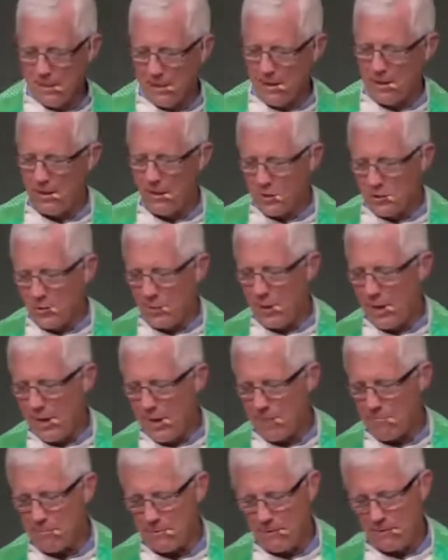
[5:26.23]
And here's what
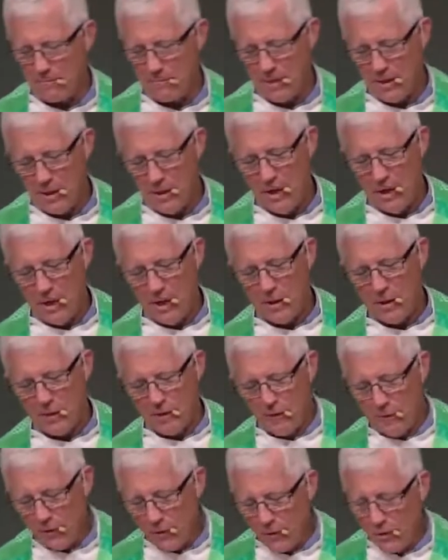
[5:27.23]
happened. The
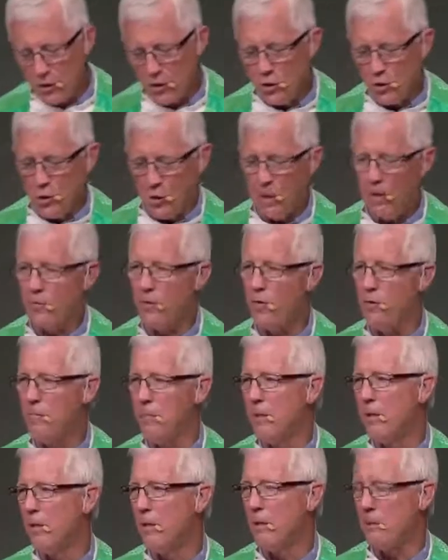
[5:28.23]
virtue of
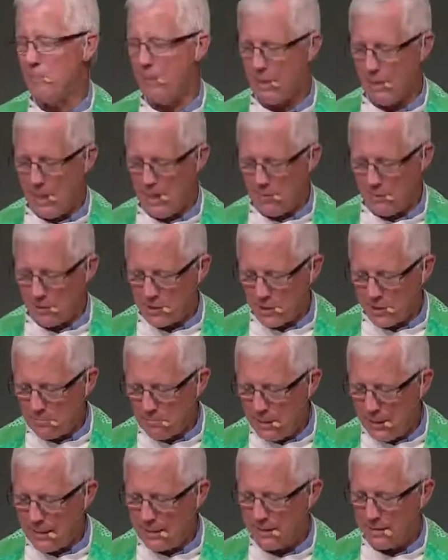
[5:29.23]
humility became
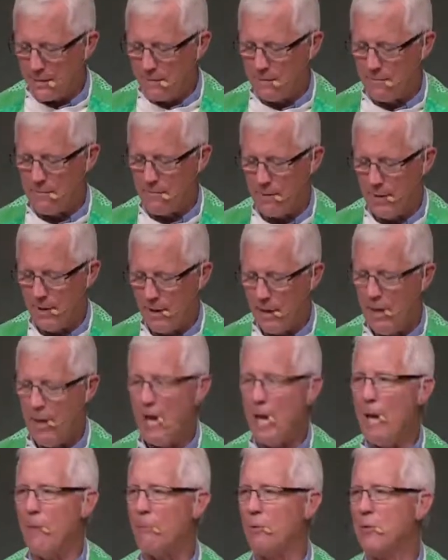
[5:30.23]
respected
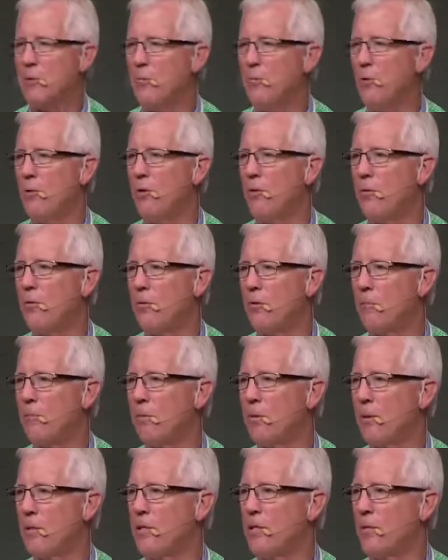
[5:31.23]
and was moved to a
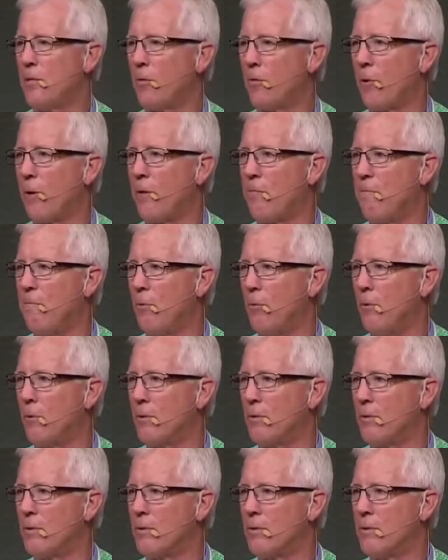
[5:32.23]
place of great
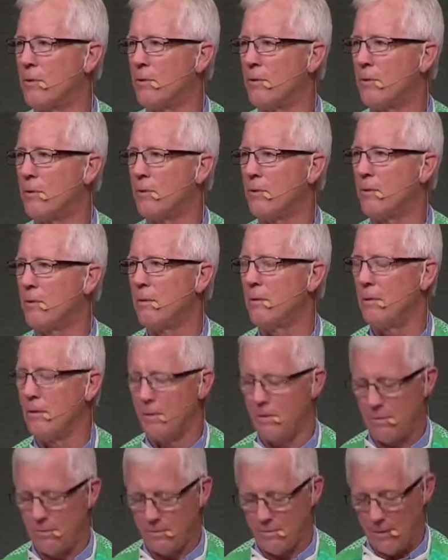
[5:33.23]
importance.
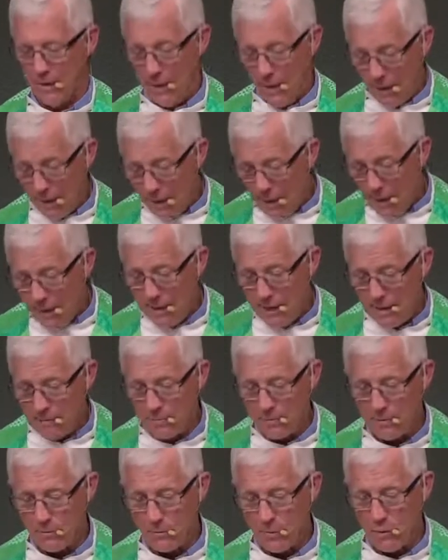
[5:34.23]
Well, how did that
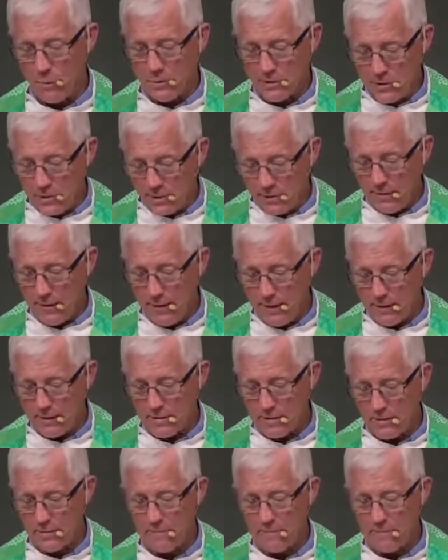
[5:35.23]
happen? What was the event?